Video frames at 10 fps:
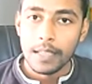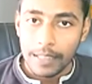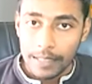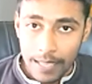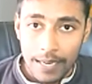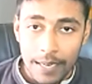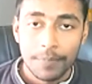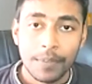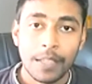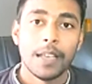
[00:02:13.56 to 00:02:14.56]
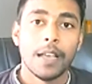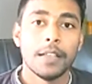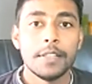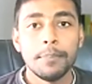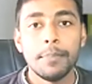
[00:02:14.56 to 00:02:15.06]
then
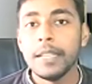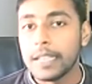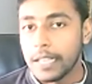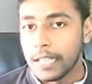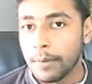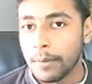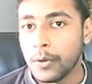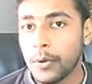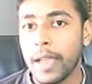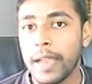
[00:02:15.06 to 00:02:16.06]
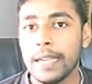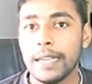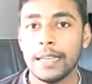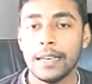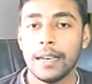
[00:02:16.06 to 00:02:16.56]
simply click below, and
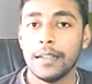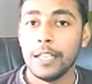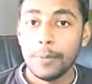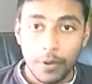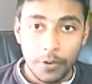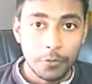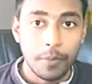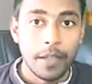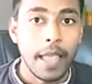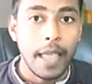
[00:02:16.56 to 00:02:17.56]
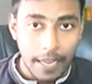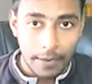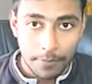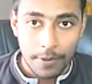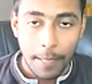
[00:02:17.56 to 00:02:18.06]
if you want to my
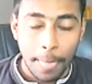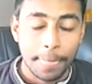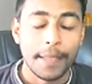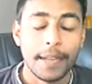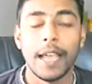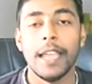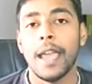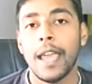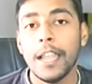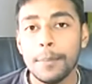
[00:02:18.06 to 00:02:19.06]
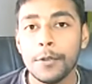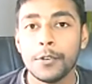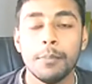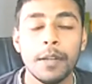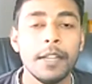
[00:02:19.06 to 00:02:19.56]
help, then I help you to
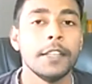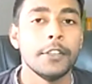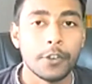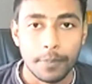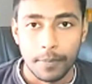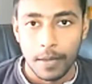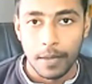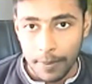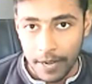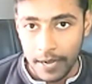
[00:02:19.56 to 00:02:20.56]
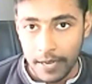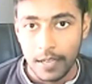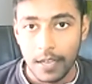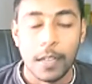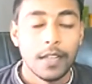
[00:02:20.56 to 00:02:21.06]
building your brand,
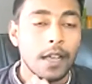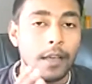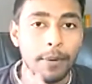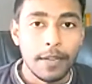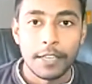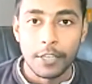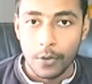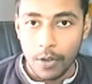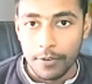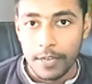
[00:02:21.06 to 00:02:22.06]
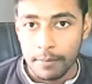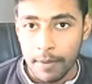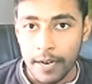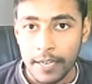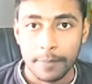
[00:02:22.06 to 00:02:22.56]
building your affiliate
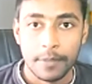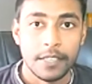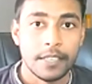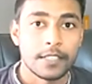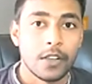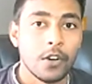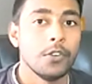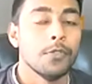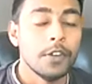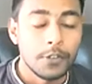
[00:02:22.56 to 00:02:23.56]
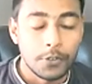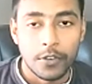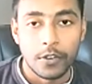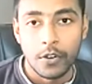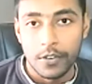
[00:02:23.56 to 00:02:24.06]
marketing business on one-to-one
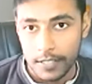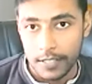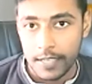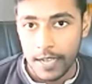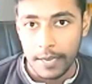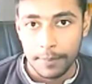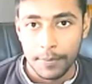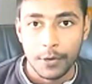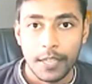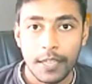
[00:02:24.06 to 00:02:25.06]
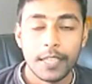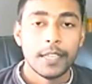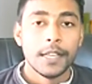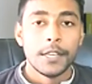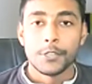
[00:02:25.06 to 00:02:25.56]
on Skype. Okay,
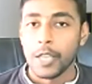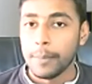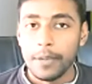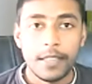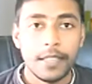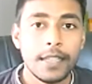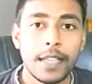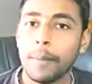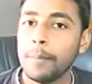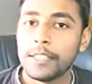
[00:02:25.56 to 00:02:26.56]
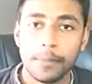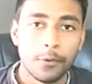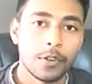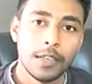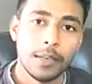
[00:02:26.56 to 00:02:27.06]
so every
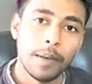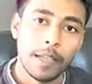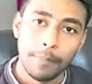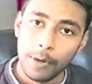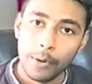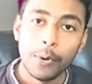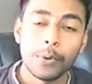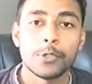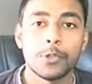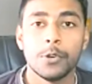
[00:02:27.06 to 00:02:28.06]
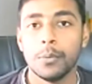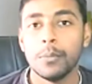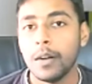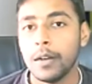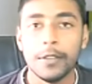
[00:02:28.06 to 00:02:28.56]
support in my below.
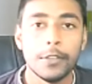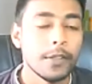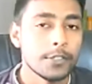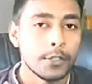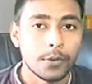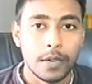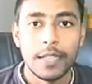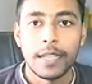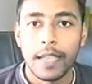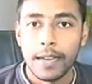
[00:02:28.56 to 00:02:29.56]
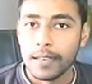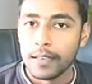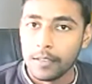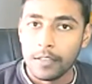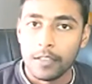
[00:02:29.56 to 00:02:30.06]
So once you click
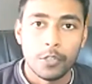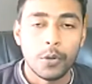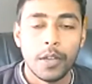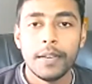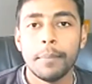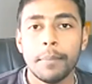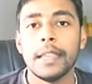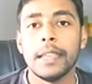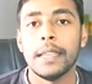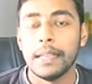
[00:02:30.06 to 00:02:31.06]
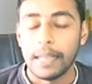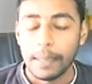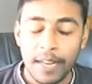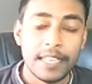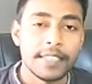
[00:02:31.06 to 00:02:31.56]
and join my
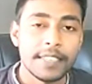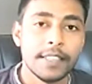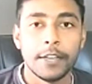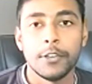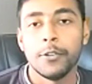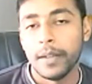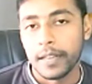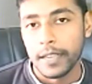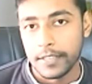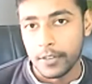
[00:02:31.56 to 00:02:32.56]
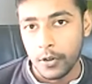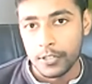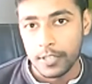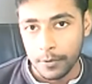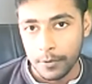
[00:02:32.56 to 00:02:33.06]
email list, then you will get all
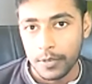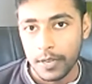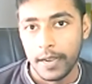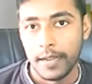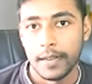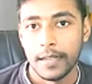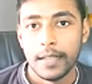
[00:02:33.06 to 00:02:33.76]
support and